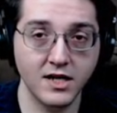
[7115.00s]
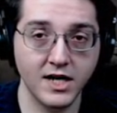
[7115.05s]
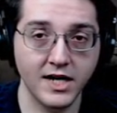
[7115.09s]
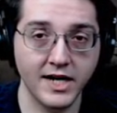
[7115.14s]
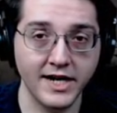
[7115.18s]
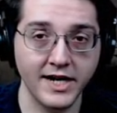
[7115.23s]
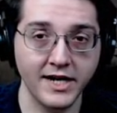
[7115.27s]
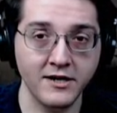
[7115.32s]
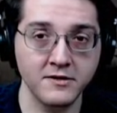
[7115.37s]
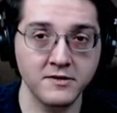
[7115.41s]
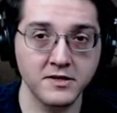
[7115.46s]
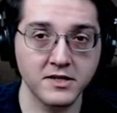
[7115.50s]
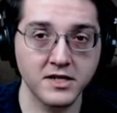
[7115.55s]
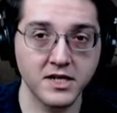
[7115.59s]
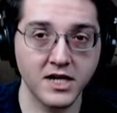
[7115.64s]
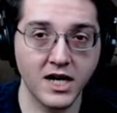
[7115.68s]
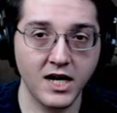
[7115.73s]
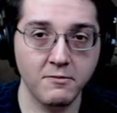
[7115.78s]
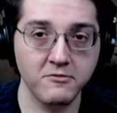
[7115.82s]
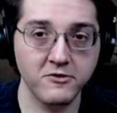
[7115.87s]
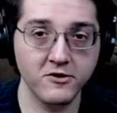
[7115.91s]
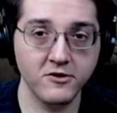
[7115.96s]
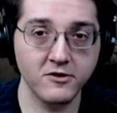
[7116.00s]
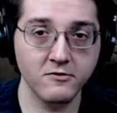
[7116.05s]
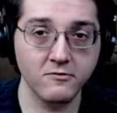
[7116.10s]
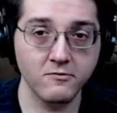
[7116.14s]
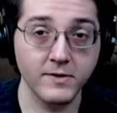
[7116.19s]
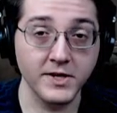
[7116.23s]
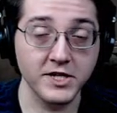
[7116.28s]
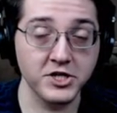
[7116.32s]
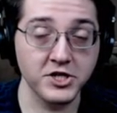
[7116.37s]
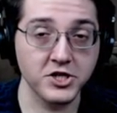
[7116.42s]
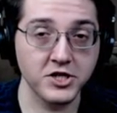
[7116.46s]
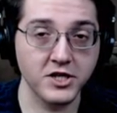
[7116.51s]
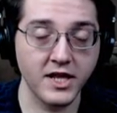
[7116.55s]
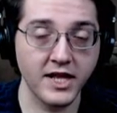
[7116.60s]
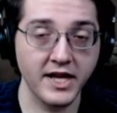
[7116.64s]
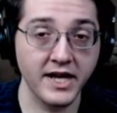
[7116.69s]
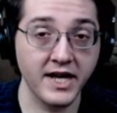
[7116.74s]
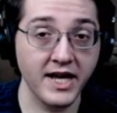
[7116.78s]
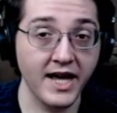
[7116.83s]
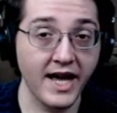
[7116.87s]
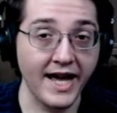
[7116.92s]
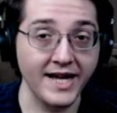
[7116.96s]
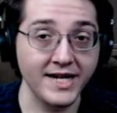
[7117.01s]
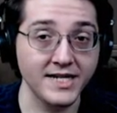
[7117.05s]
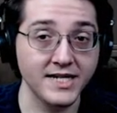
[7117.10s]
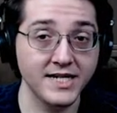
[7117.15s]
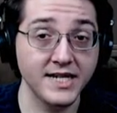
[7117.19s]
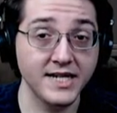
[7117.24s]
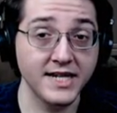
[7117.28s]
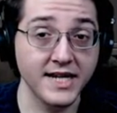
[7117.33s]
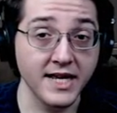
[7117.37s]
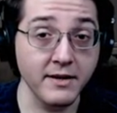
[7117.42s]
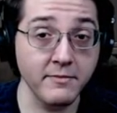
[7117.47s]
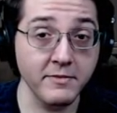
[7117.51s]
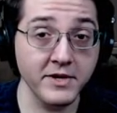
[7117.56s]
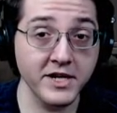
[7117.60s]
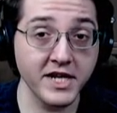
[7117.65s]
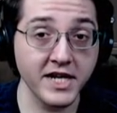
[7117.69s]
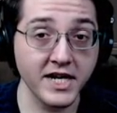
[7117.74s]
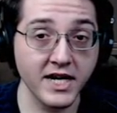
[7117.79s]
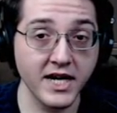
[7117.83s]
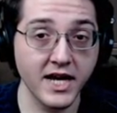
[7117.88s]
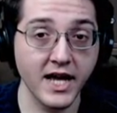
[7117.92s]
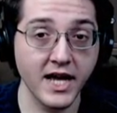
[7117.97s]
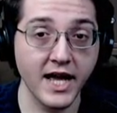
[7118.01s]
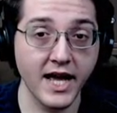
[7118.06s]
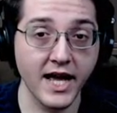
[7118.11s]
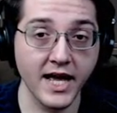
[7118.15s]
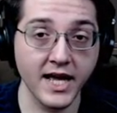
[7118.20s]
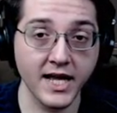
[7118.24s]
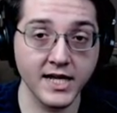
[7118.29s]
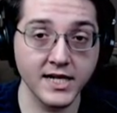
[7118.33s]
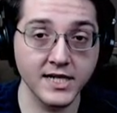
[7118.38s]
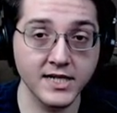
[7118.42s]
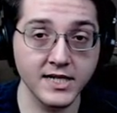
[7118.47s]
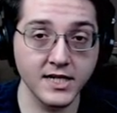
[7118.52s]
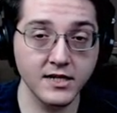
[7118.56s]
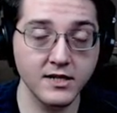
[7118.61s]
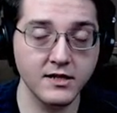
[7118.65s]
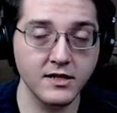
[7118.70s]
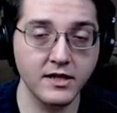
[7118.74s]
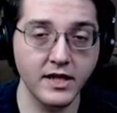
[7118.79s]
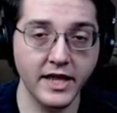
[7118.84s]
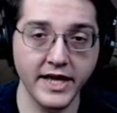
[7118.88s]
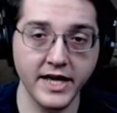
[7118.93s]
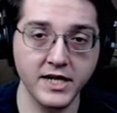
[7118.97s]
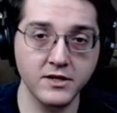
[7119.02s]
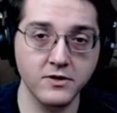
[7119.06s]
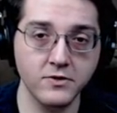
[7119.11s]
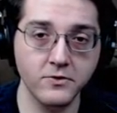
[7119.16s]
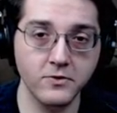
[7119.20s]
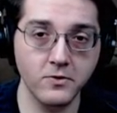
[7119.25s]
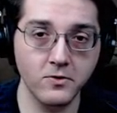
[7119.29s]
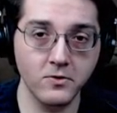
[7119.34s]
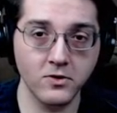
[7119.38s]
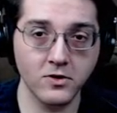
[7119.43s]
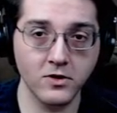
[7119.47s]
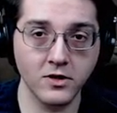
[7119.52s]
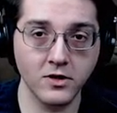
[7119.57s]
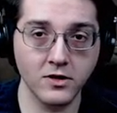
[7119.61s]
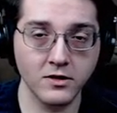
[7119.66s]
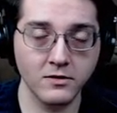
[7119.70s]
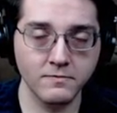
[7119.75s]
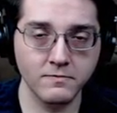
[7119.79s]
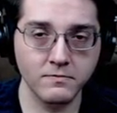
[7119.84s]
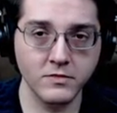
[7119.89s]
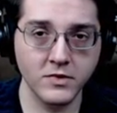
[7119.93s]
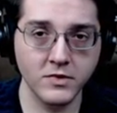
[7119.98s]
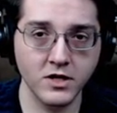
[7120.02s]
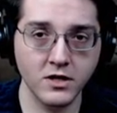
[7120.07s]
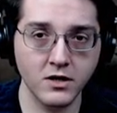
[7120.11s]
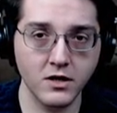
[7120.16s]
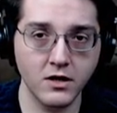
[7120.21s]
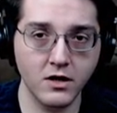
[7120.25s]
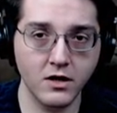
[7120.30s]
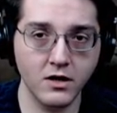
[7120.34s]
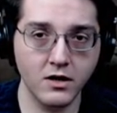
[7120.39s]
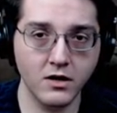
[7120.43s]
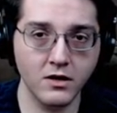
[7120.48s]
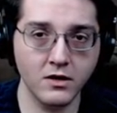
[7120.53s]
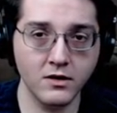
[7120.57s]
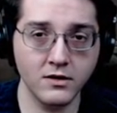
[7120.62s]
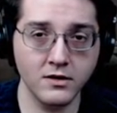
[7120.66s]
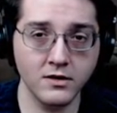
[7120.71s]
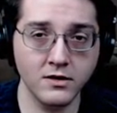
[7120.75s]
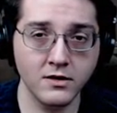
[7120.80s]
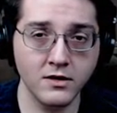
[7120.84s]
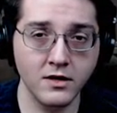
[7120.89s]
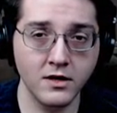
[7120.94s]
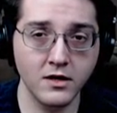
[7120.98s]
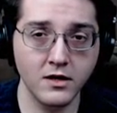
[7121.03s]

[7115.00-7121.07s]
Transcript: Iron, copper, rich clay, antimony, and lead ore all